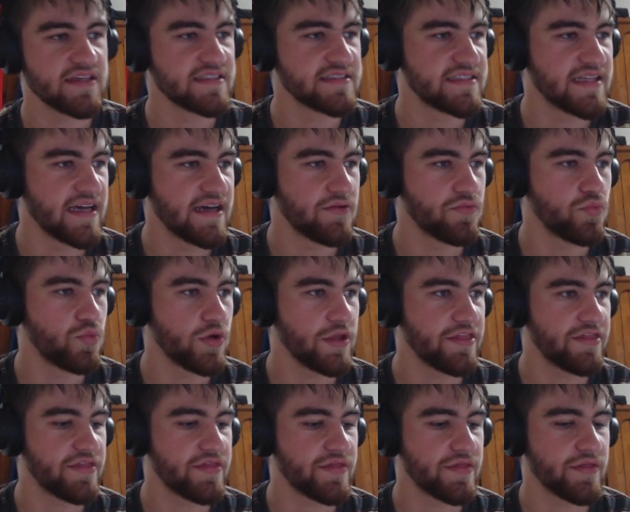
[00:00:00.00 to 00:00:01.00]
is that with
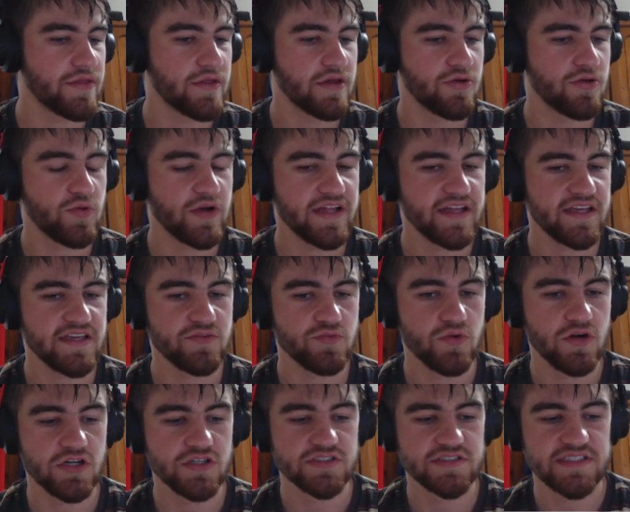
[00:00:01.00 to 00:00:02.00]
when he
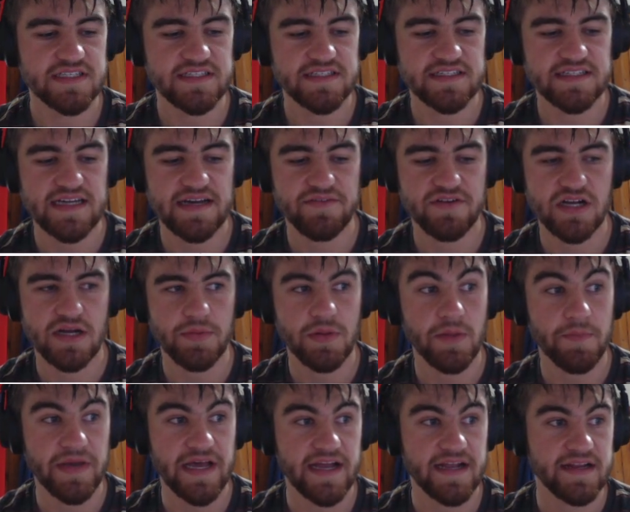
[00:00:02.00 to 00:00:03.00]
did have a couple
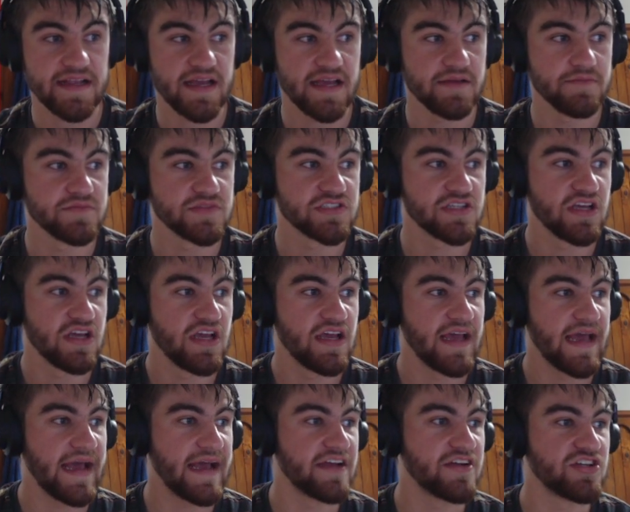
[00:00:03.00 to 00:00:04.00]
of bad games,
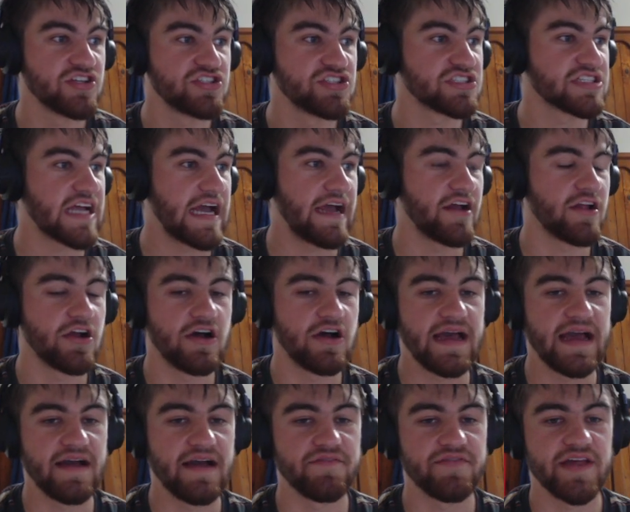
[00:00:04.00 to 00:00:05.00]
and you just cannot
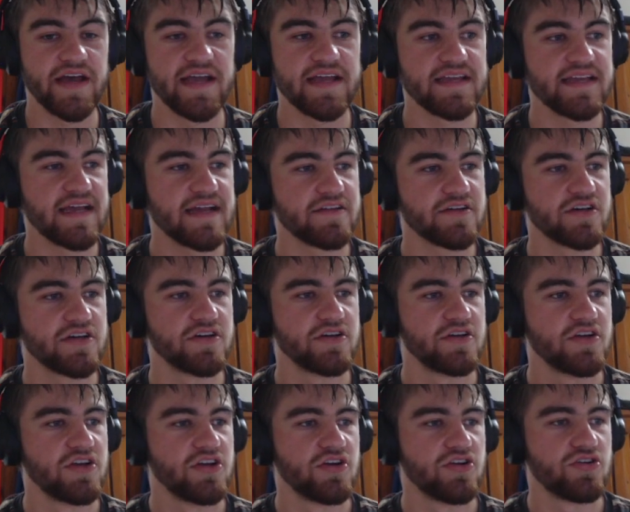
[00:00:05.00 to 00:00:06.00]
have that. He had a
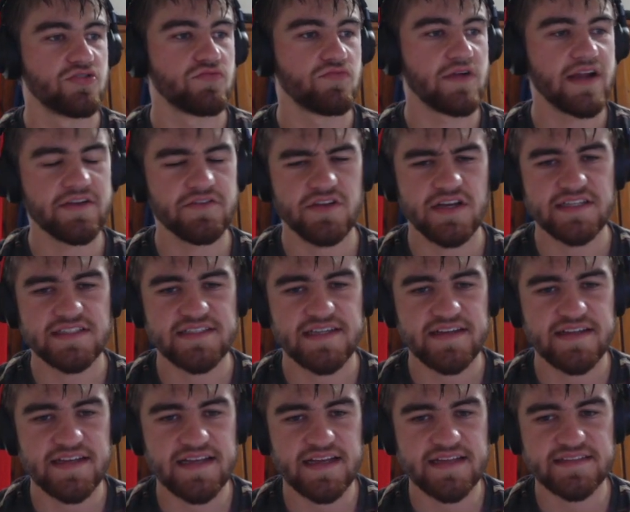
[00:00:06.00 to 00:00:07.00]
round
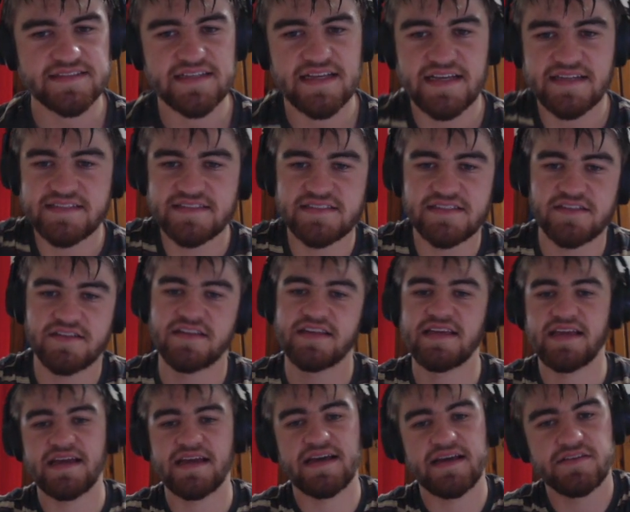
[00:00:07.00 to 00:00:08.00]
19 against Essendon,
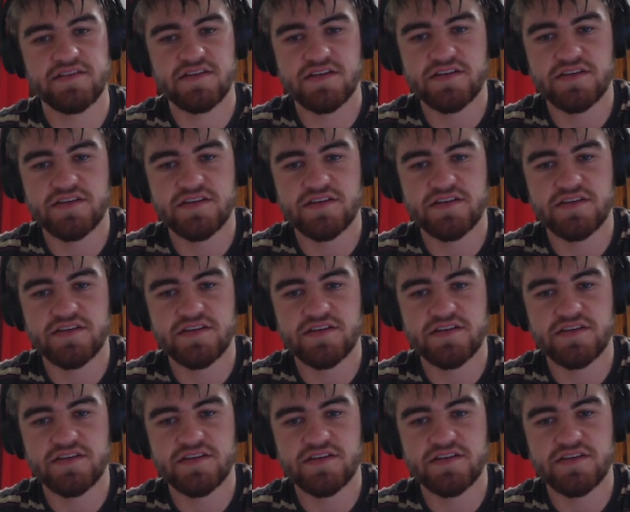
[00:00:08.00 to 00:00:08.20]
he had